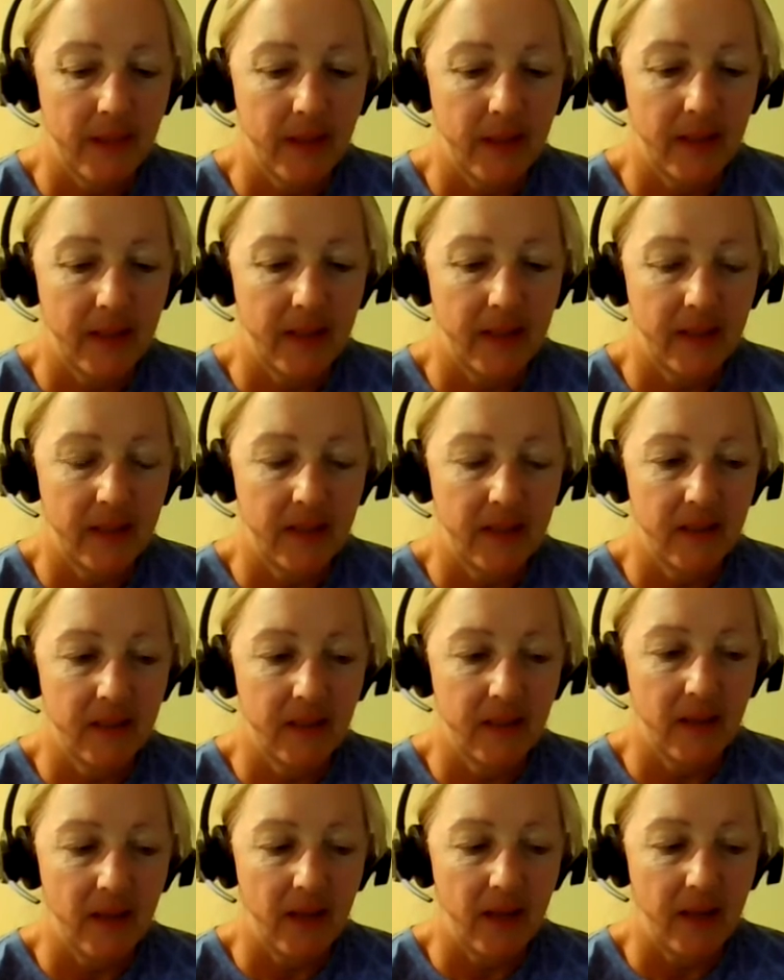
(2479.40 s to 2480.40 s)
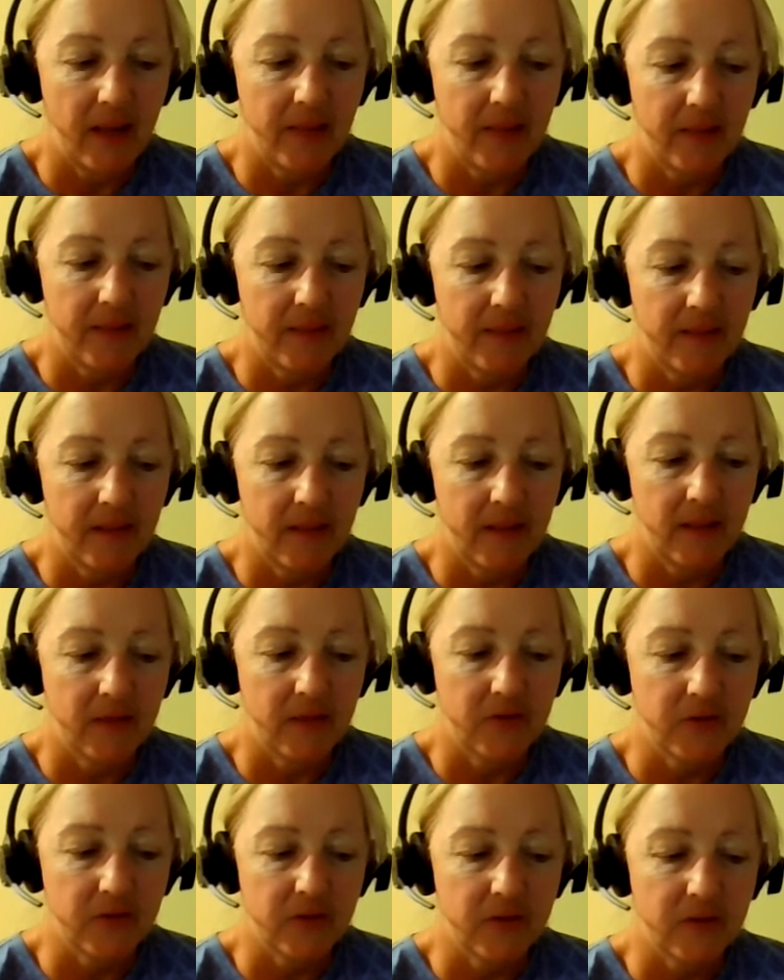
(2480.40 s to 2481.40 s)
again, I think
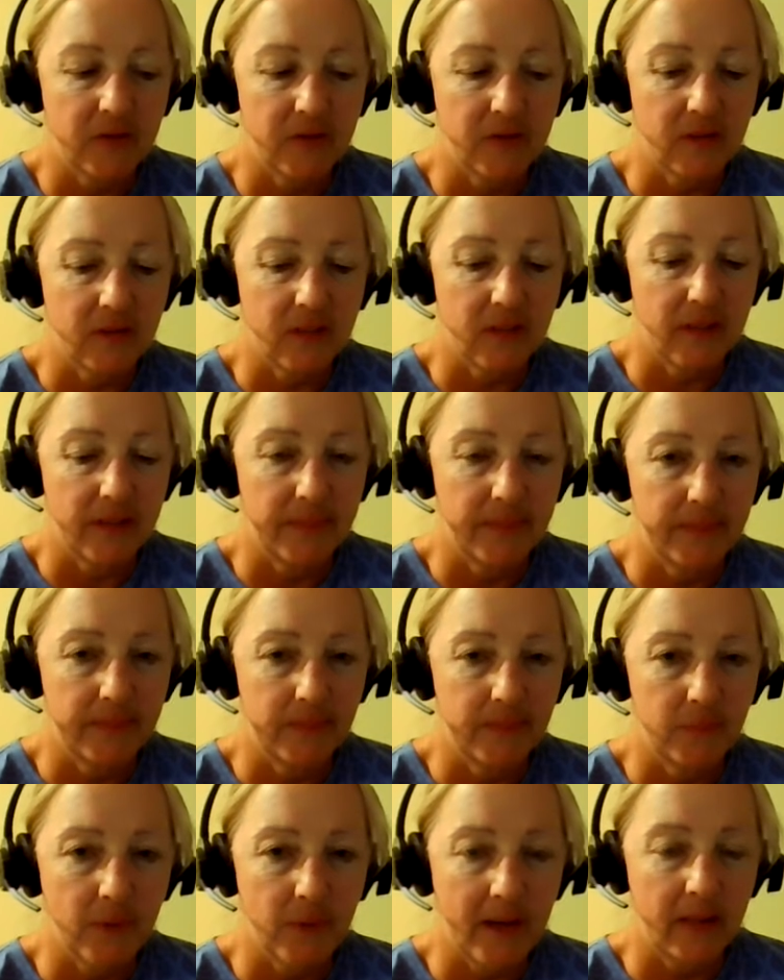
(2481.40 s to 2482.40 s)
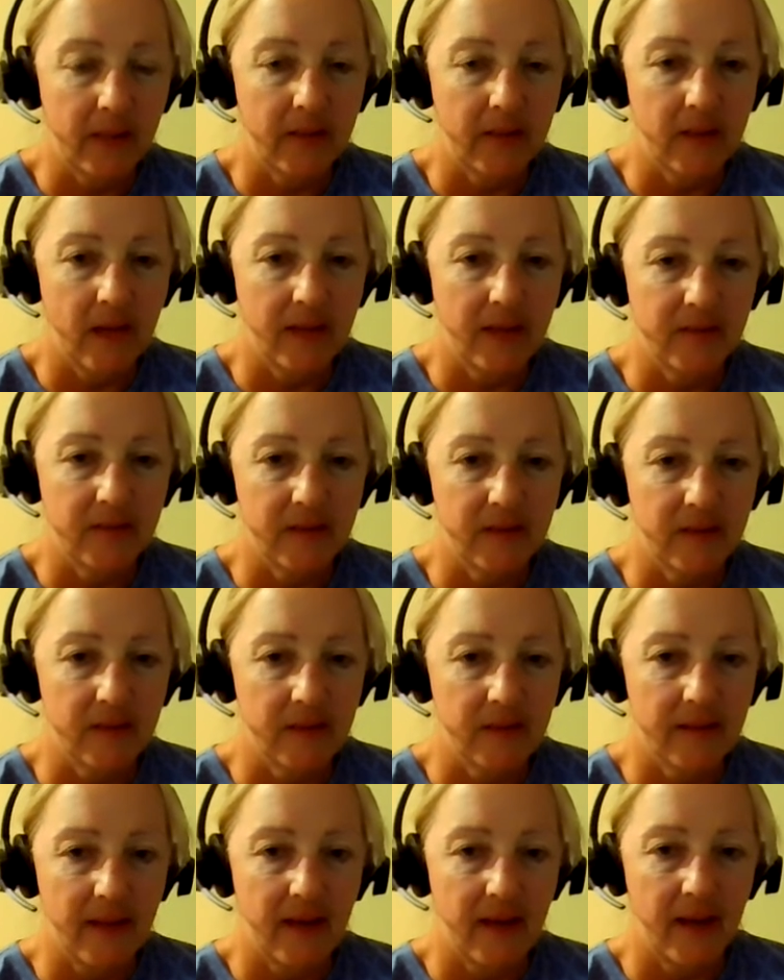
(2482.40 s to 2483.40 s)
just
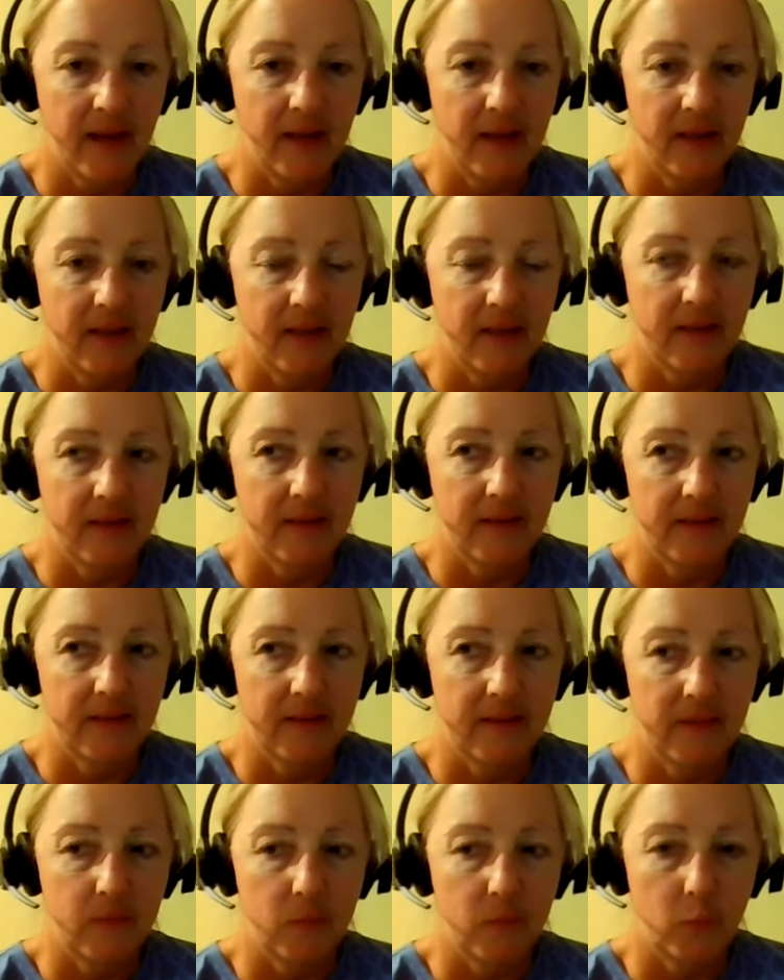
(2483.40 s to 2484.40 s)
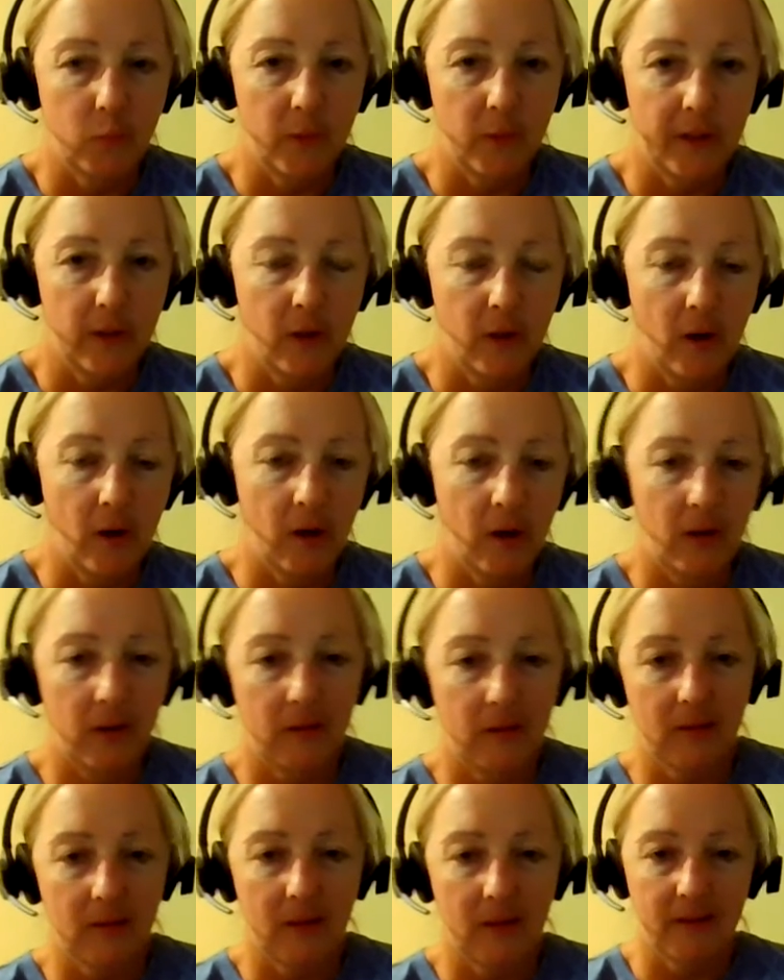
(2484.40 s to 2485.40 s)
recognizing that we're
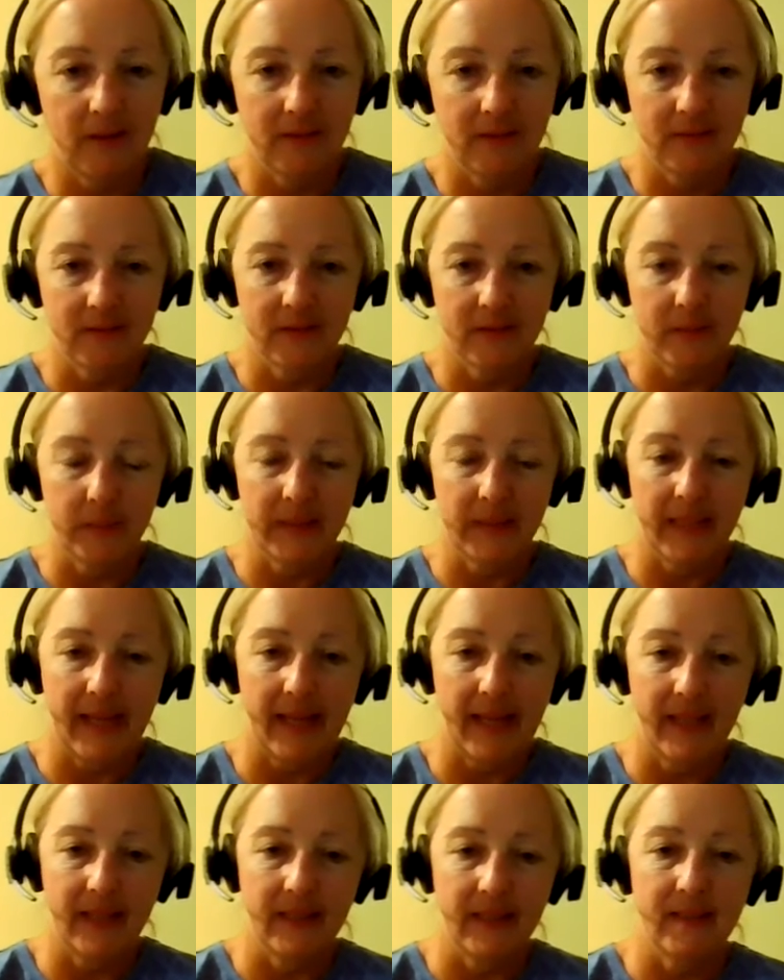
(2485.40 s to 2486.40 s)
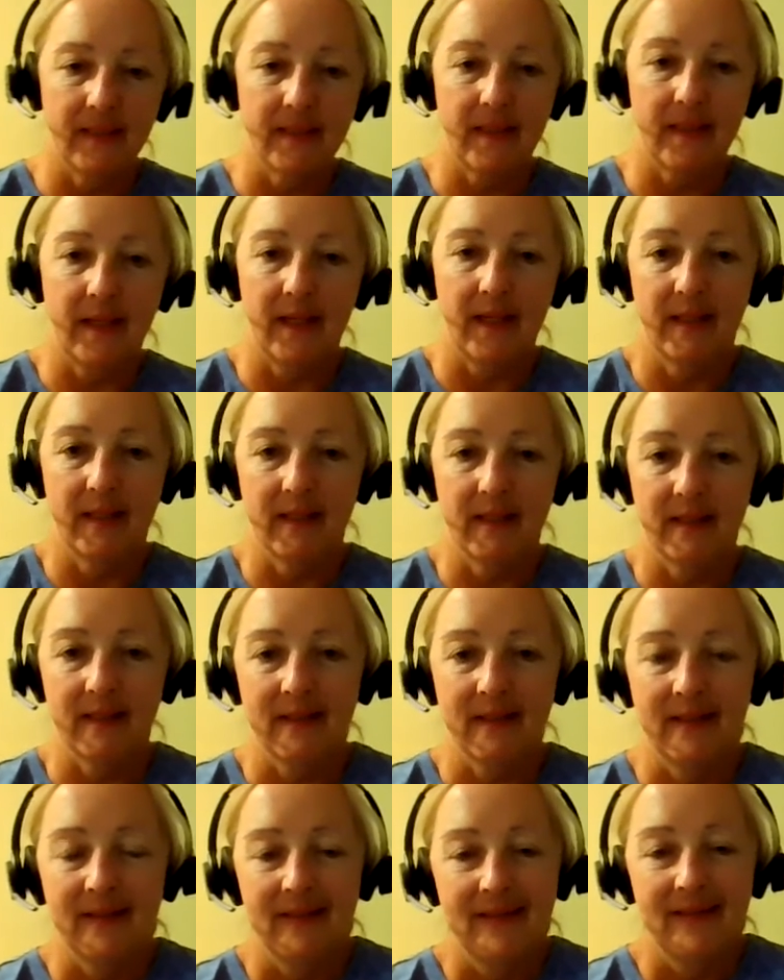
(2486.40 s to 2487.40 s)
all on the planet, and
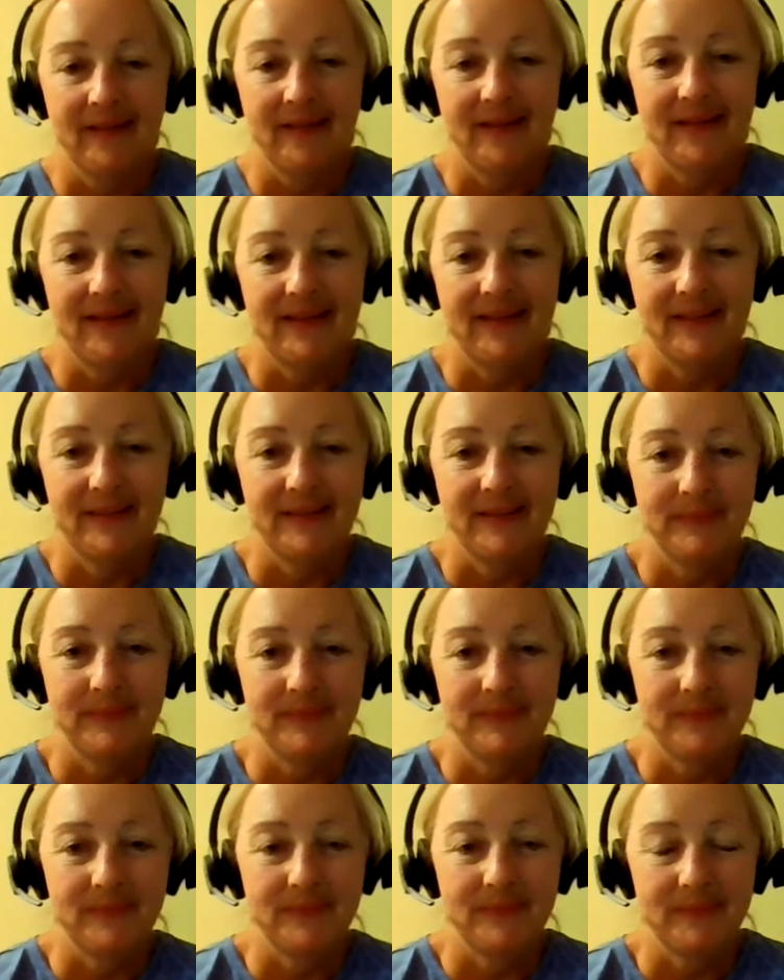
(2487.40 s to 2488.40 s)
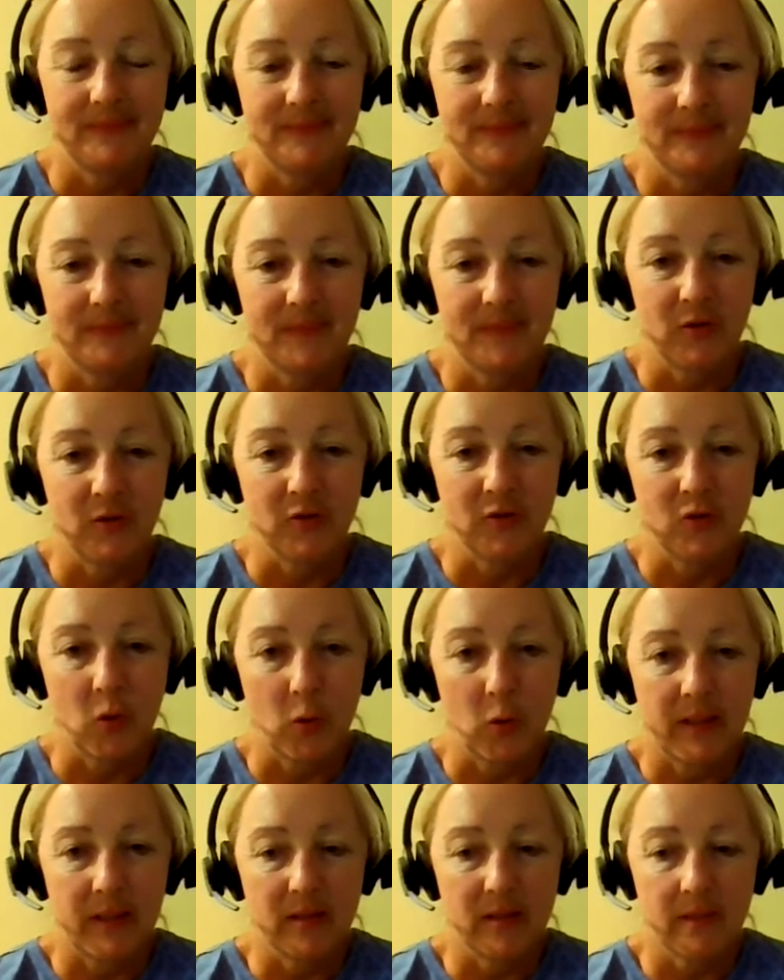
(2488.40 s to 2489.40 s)
um, there's
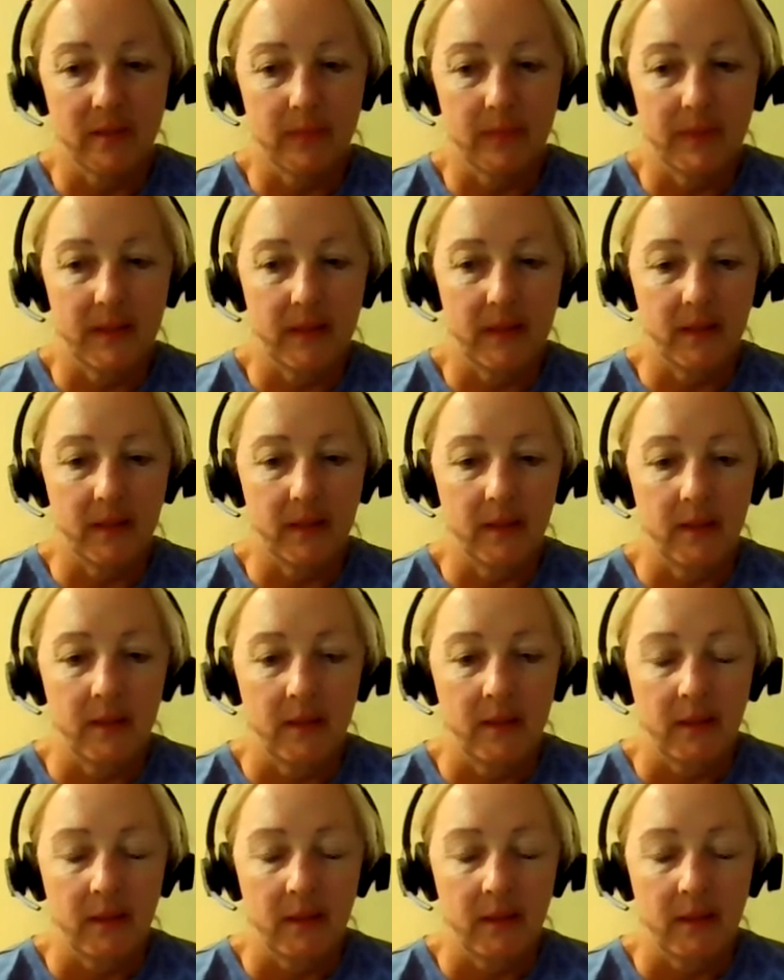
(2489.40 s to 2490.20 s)
going to be,